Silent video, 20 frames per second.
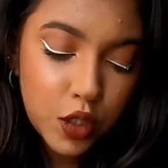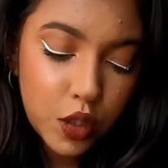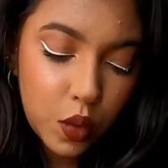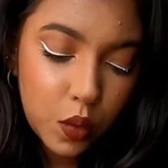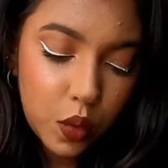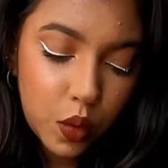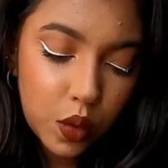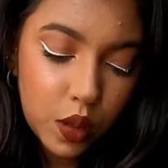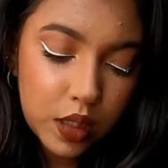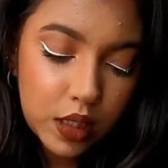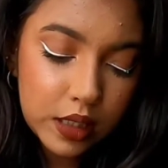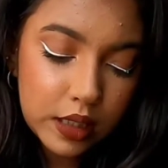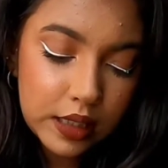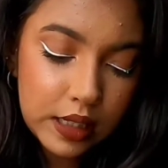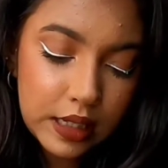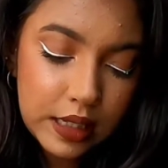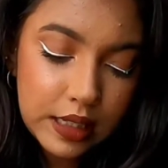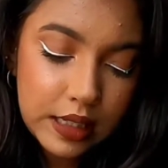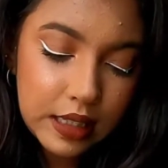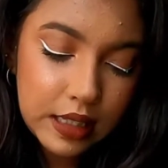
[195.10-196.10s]
So
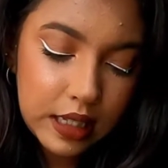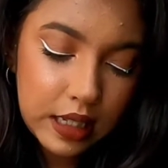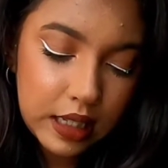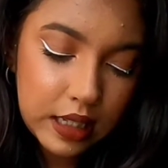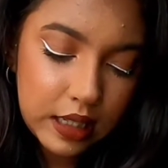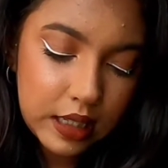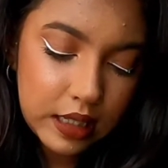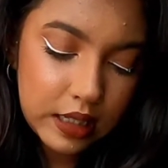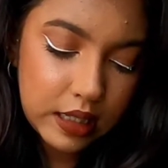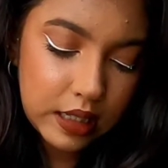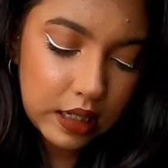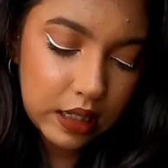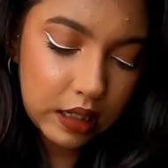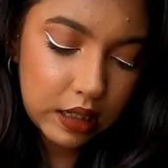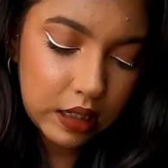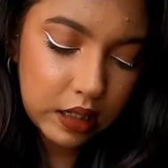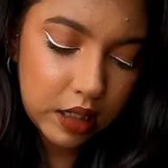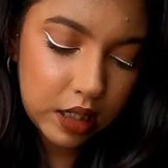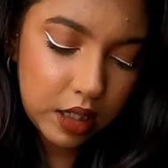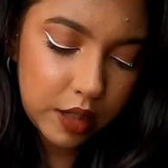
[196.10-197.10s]
this is
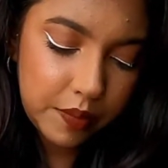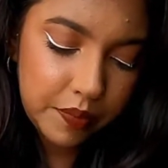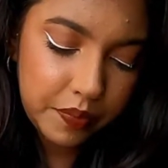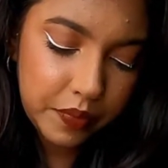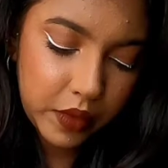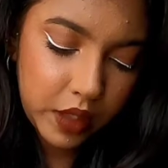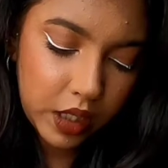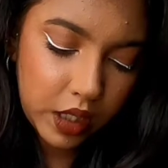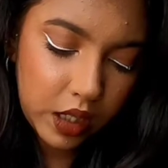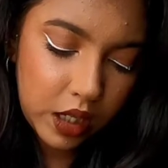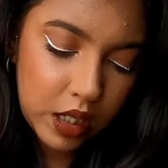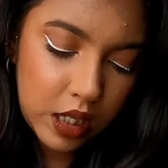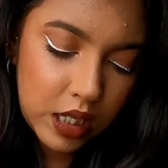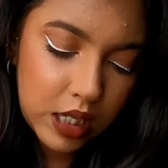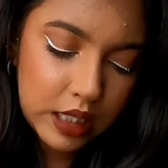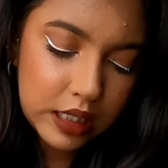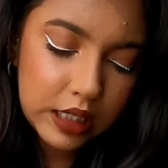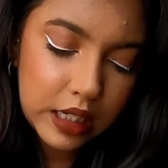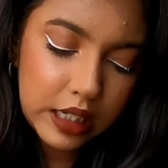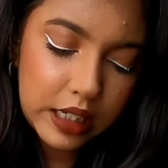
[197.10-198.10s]
a
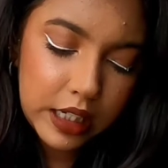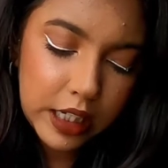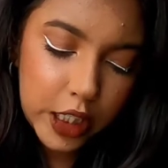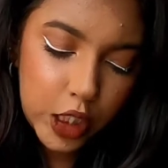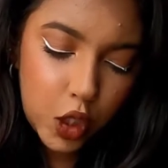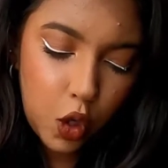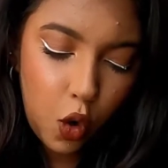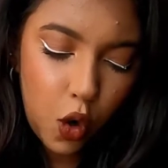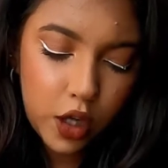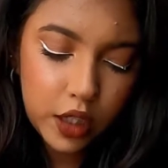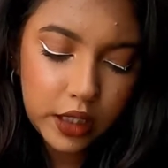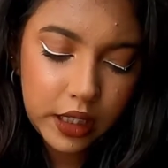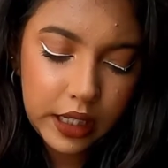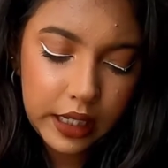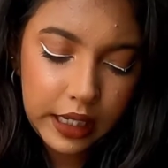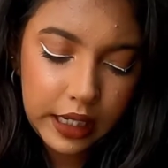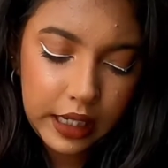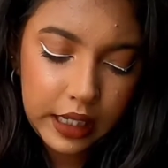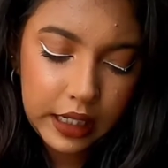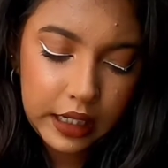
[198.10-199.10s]

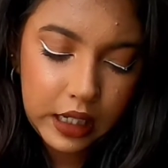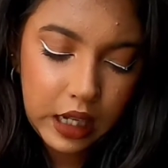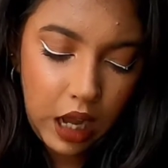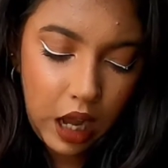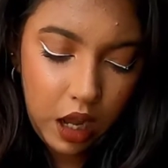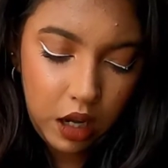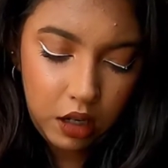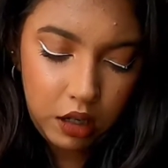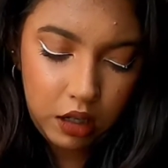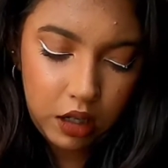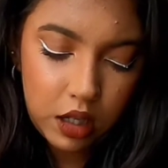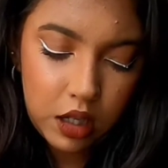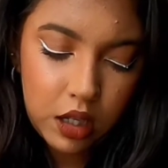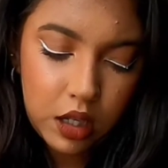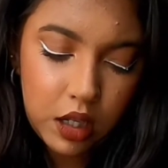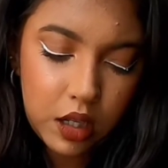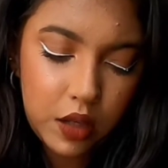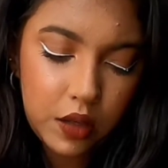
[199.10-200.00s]
neon green color.